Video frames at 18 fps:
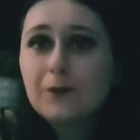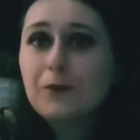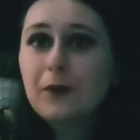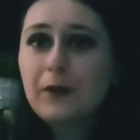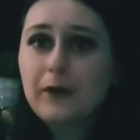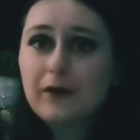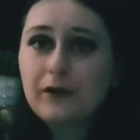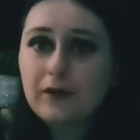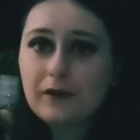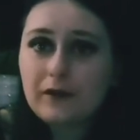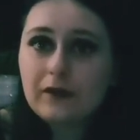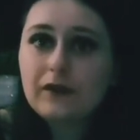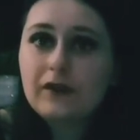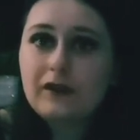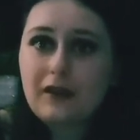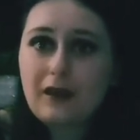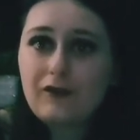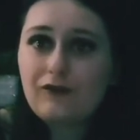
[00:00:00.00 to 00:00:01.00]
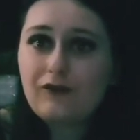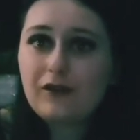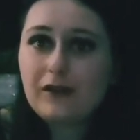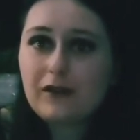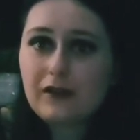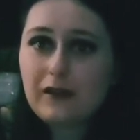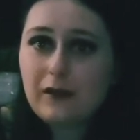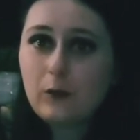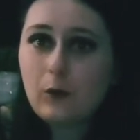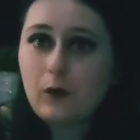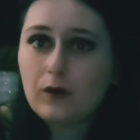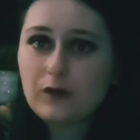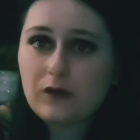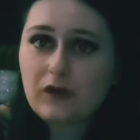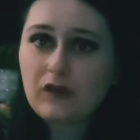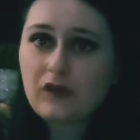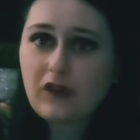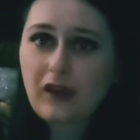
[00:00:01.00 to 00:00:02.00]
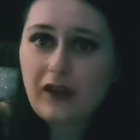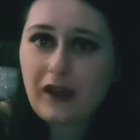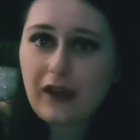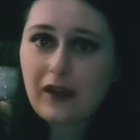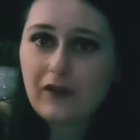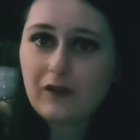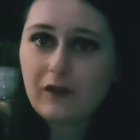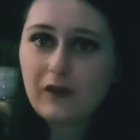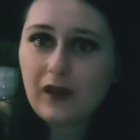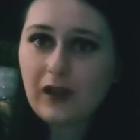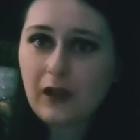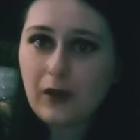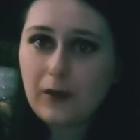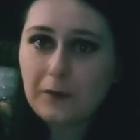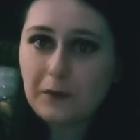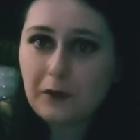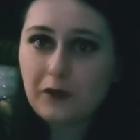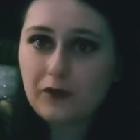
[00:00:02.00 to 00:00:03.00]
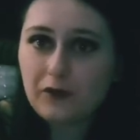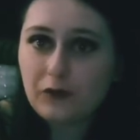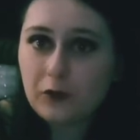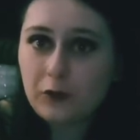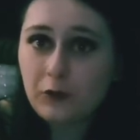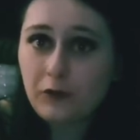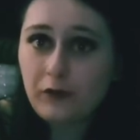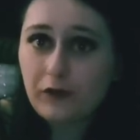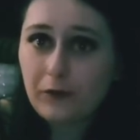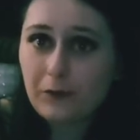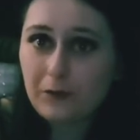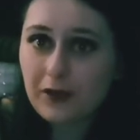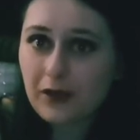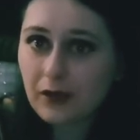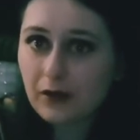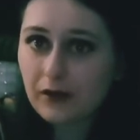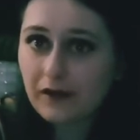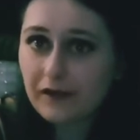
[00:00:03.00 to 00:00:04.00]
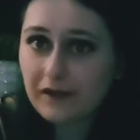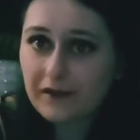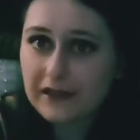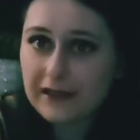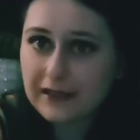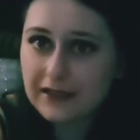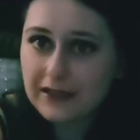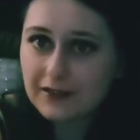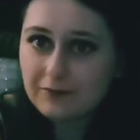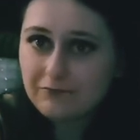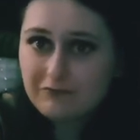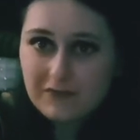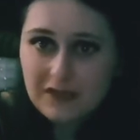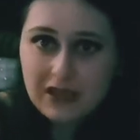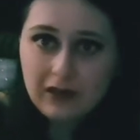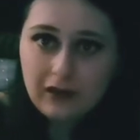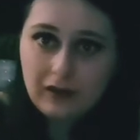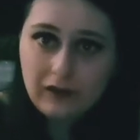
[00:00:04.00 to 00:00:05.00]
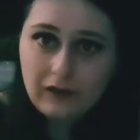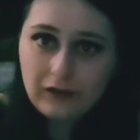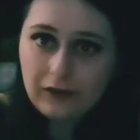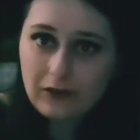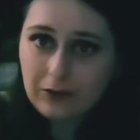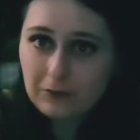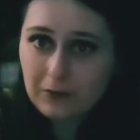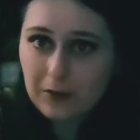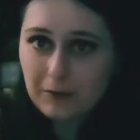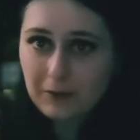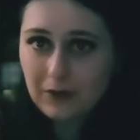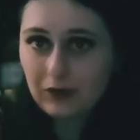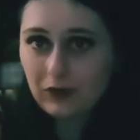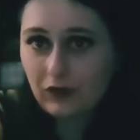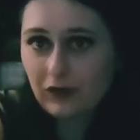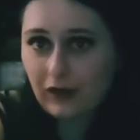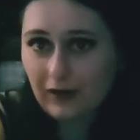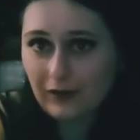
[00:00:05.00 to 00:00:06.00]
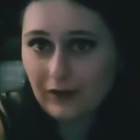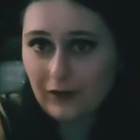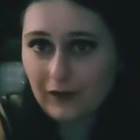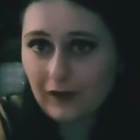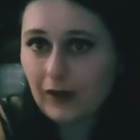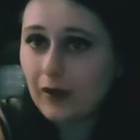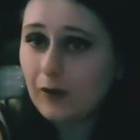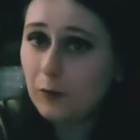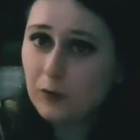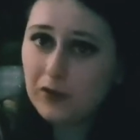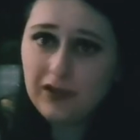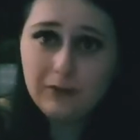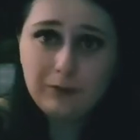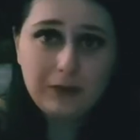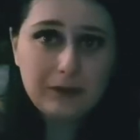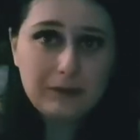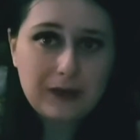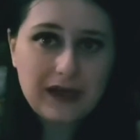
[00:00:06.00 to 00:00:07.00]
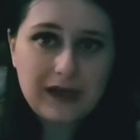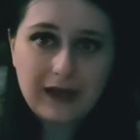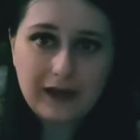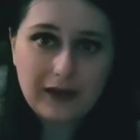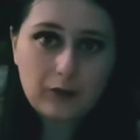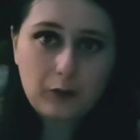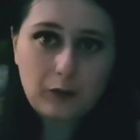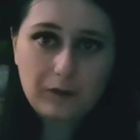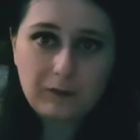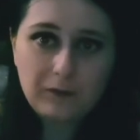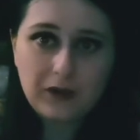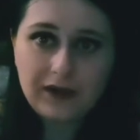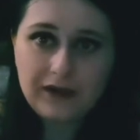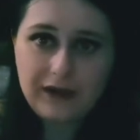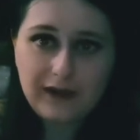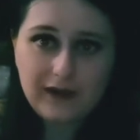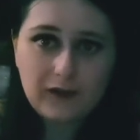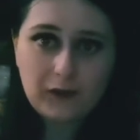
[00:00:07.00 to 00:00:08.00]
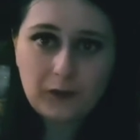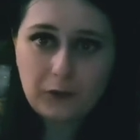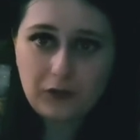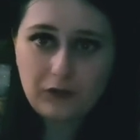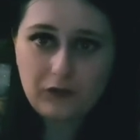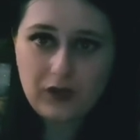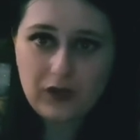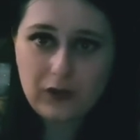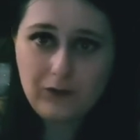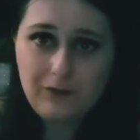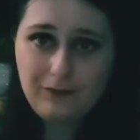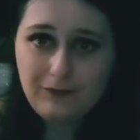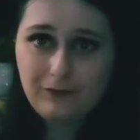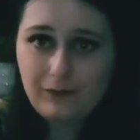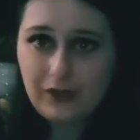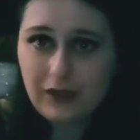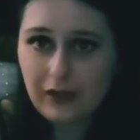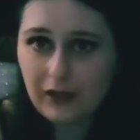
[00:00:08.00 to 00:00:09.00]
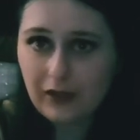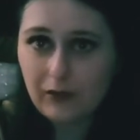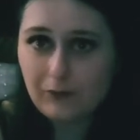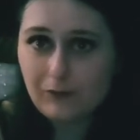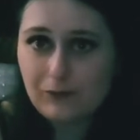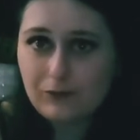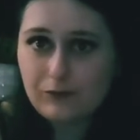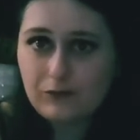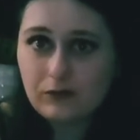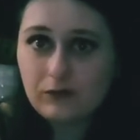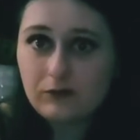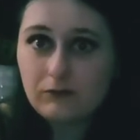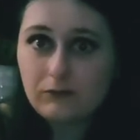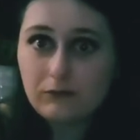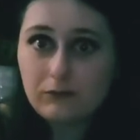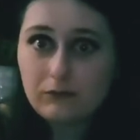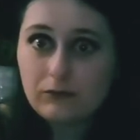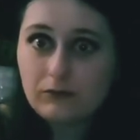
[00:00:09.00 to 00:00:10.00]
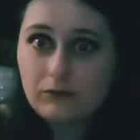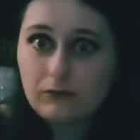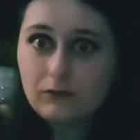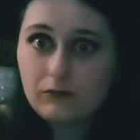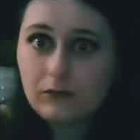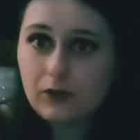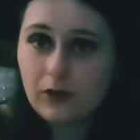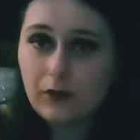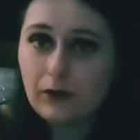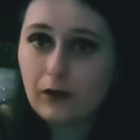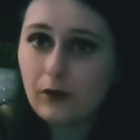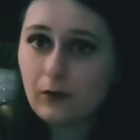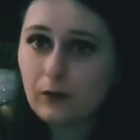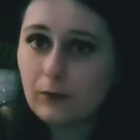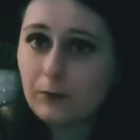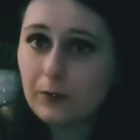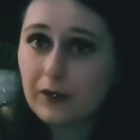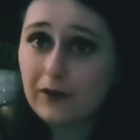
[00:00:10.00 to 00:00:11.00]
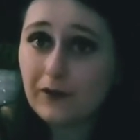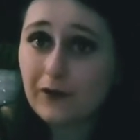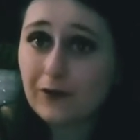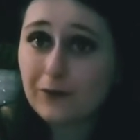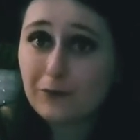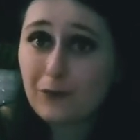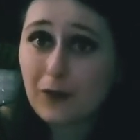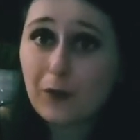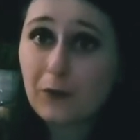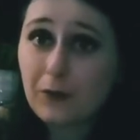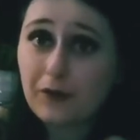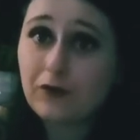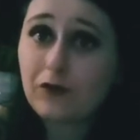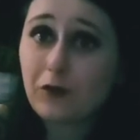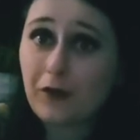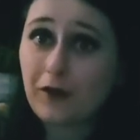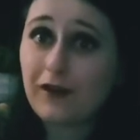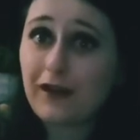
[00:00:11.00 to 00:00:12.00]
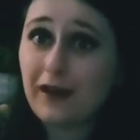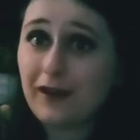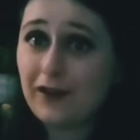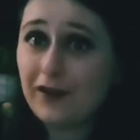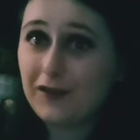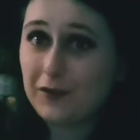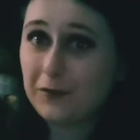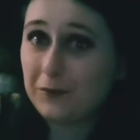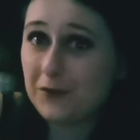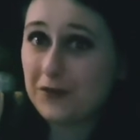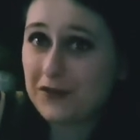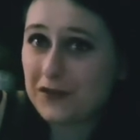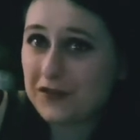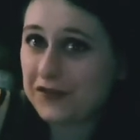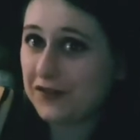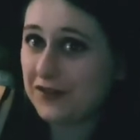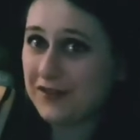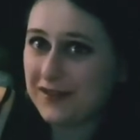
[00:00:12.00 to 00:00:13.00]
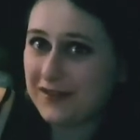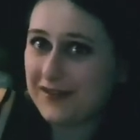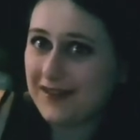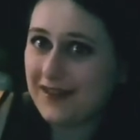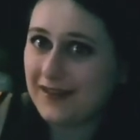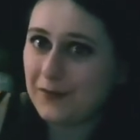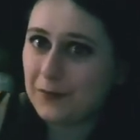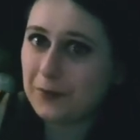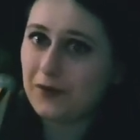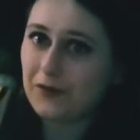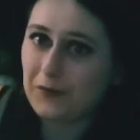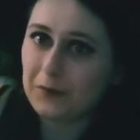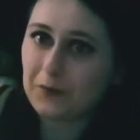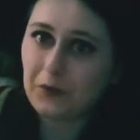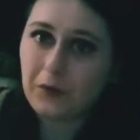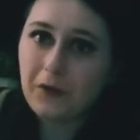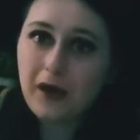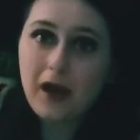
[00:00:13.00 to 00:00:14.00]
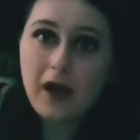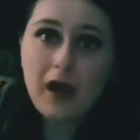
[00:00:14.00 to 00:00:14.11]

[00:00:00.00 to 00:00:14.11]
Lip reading: But definitely one to check out in the library of Gruesome and Grisly. So my munchkins, I will be back with my next review in not long, because I want to try and get as much done today as possible.